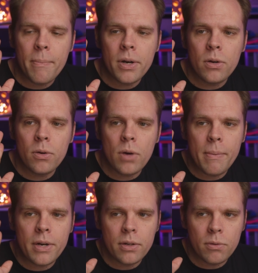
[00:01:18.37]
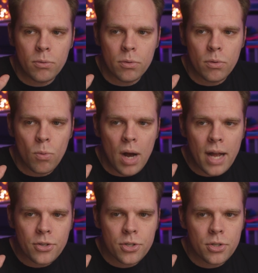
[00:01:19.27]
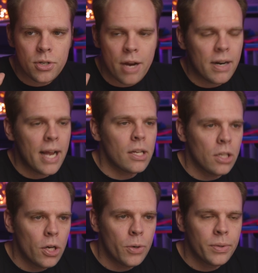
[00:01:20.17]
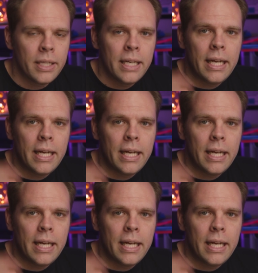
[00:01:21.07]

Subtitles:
I'm gonna watch Never Hike Alone,